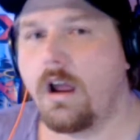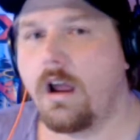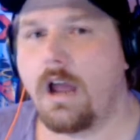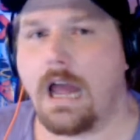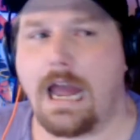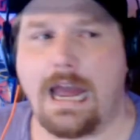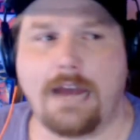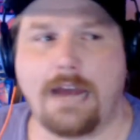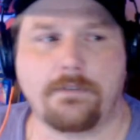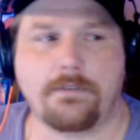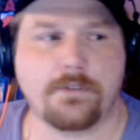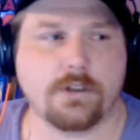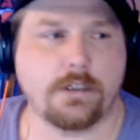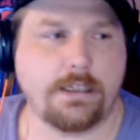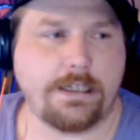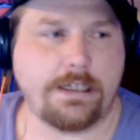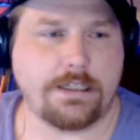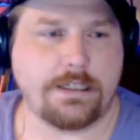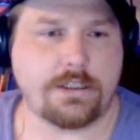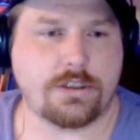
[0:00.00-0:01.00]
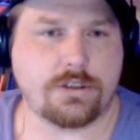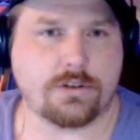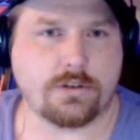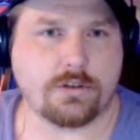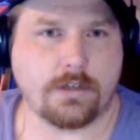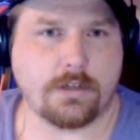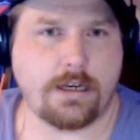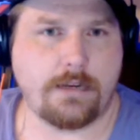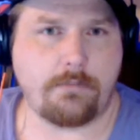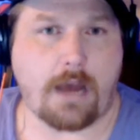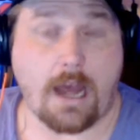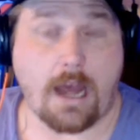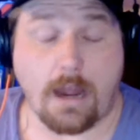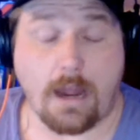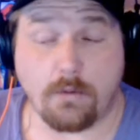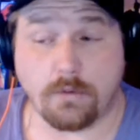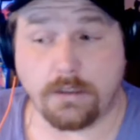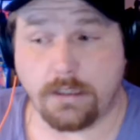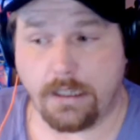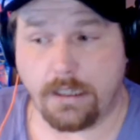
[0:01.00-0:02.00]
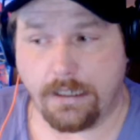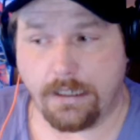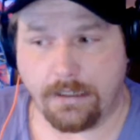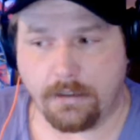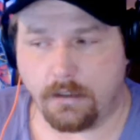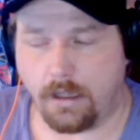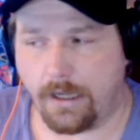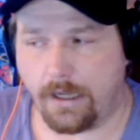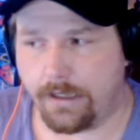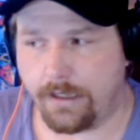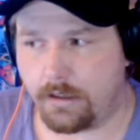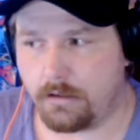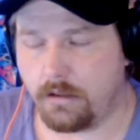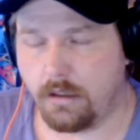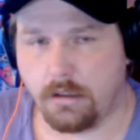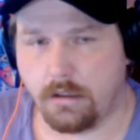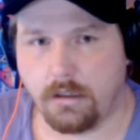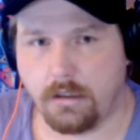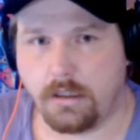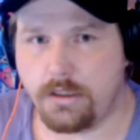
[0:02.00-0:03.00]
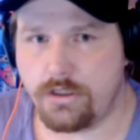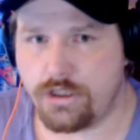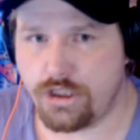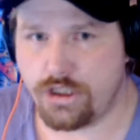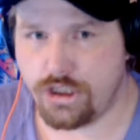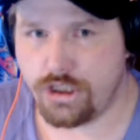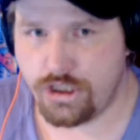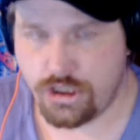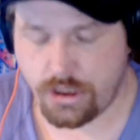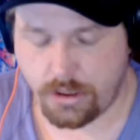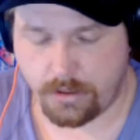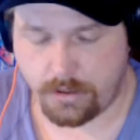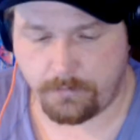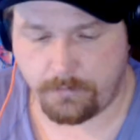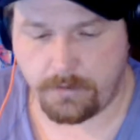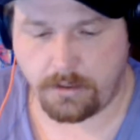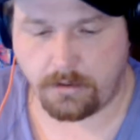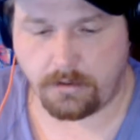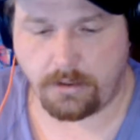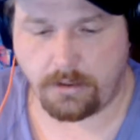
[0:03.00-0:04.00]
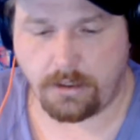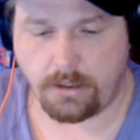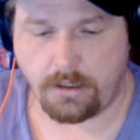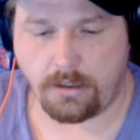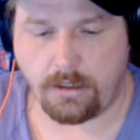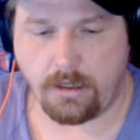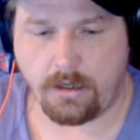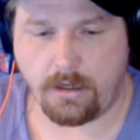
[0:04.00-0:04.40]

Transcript: After each stream, I would get like legitimately